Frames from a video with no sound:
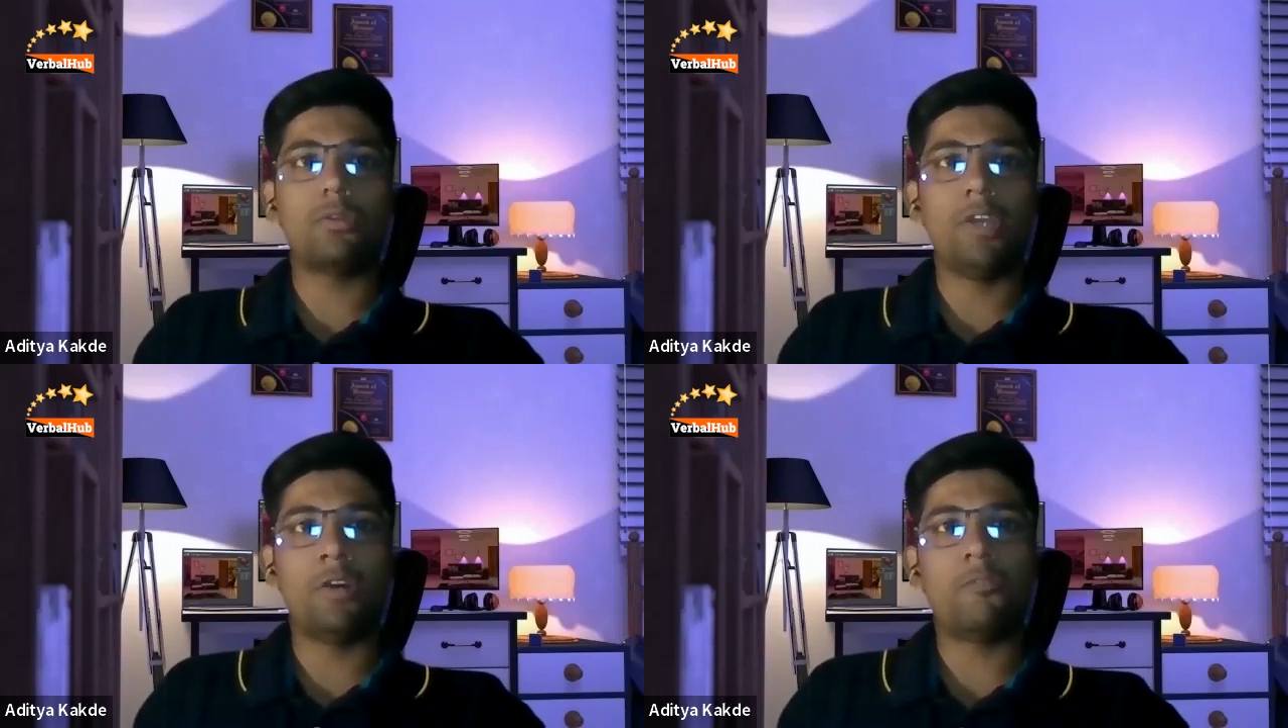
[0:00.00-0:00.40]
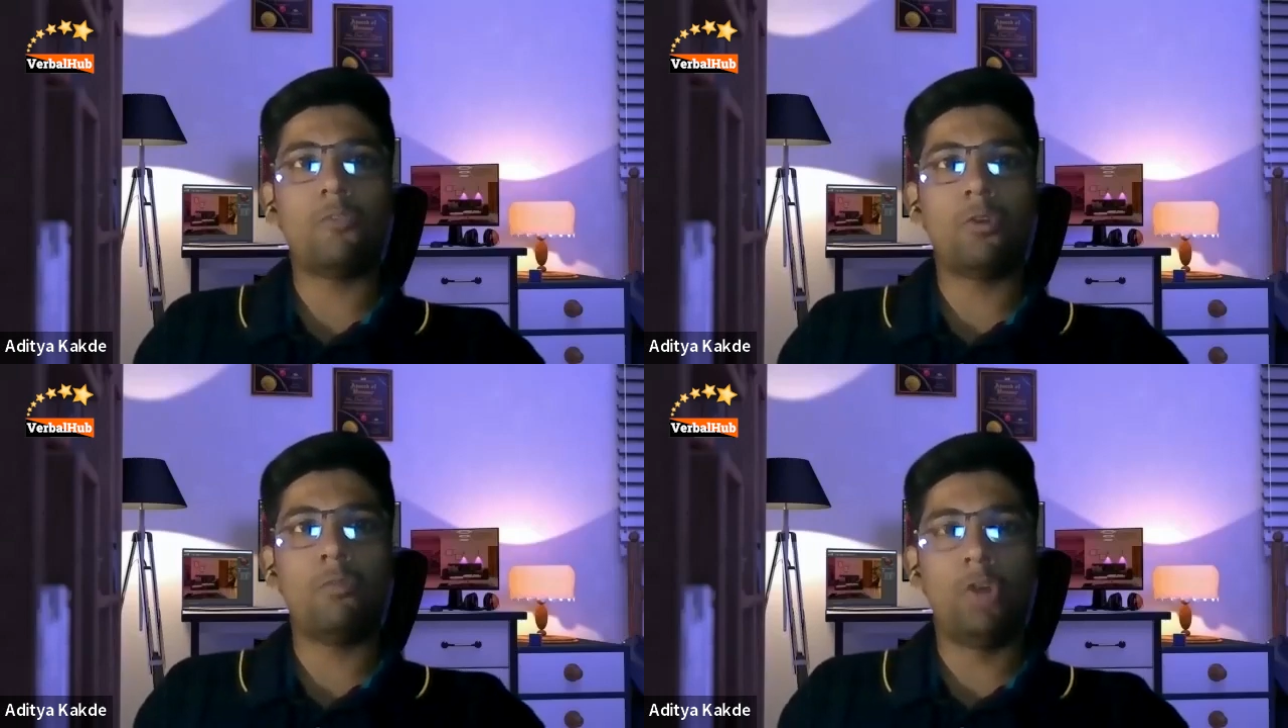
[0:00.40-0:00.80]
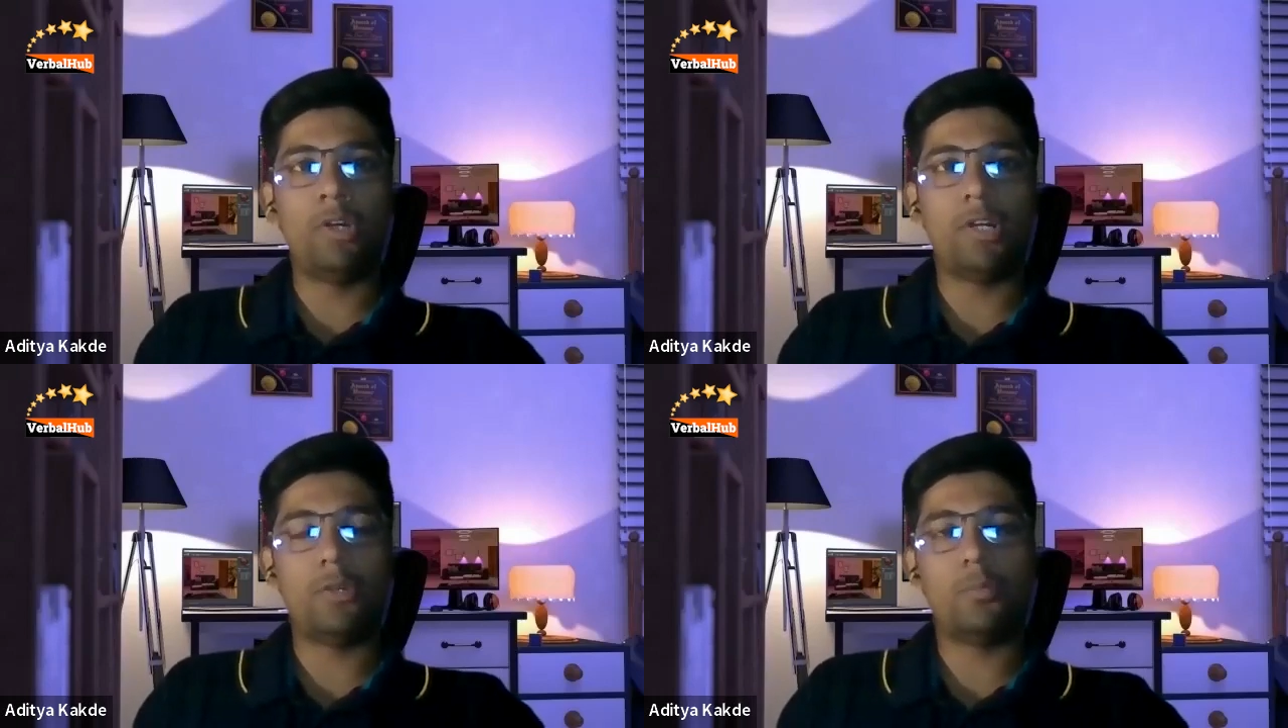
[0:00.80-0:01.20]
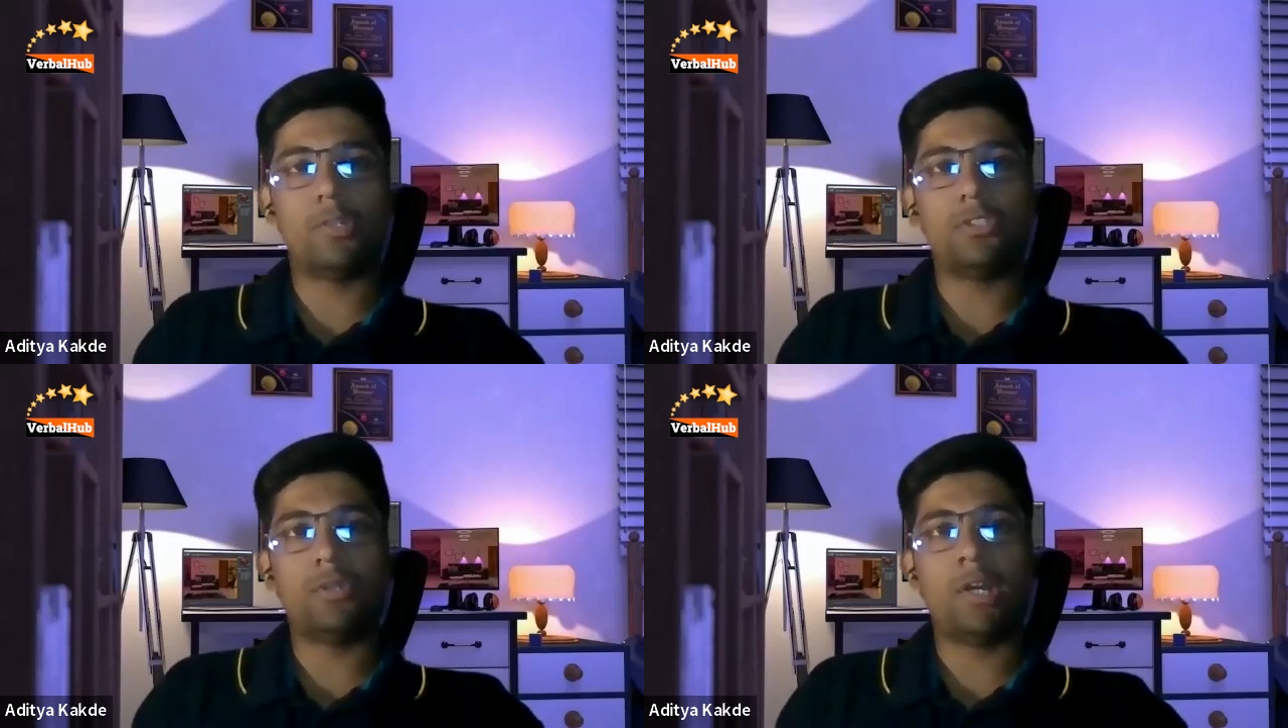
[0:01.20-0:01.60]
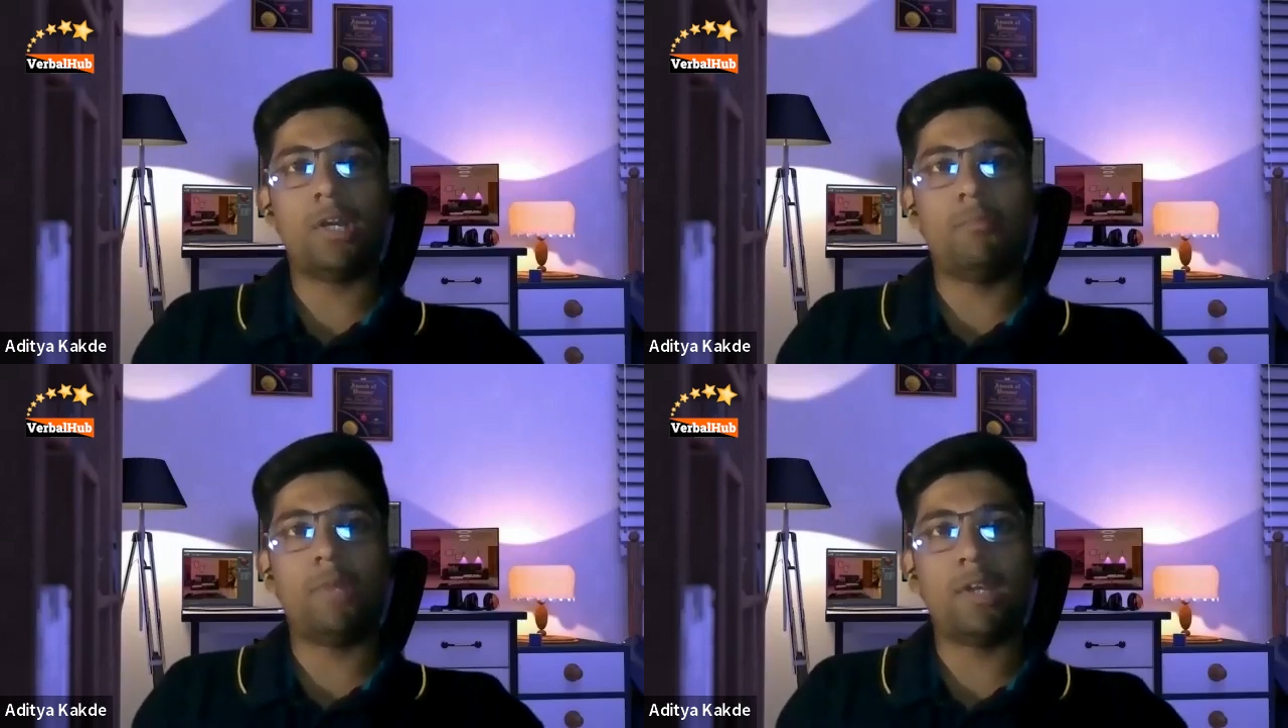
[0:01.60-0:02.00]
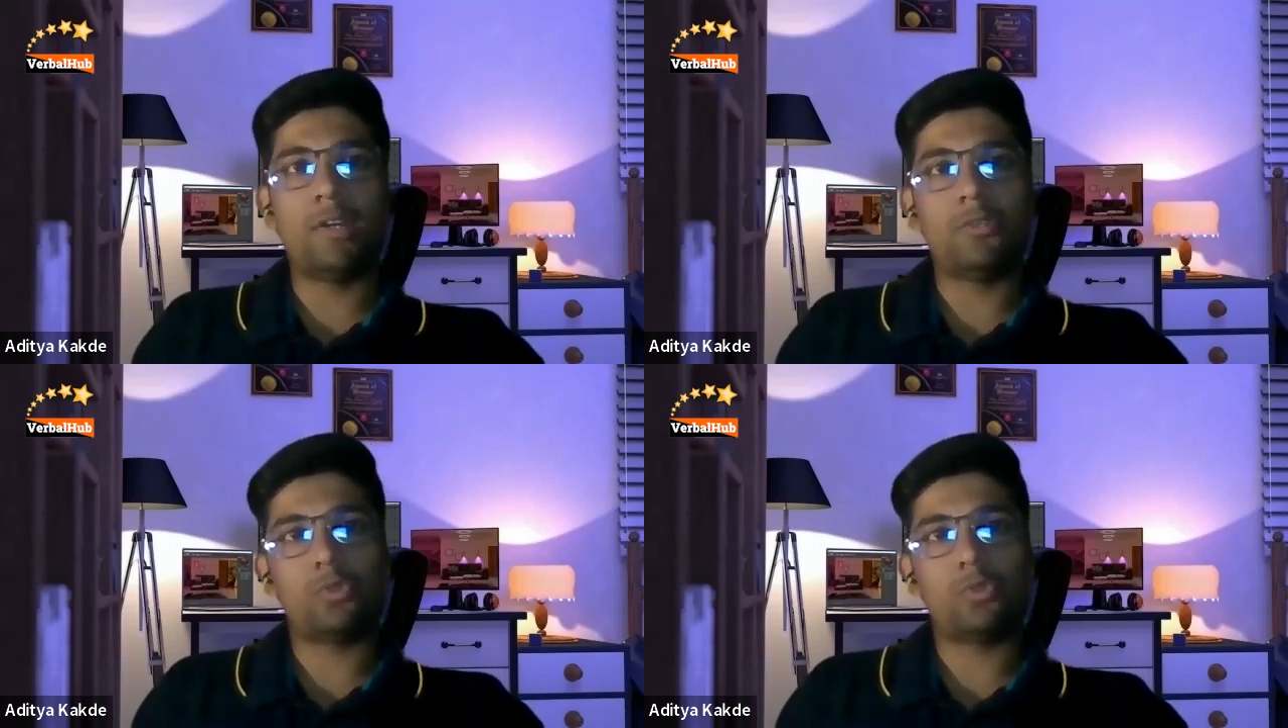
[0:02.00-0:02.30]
Therefore, wanted to pursue an MBA and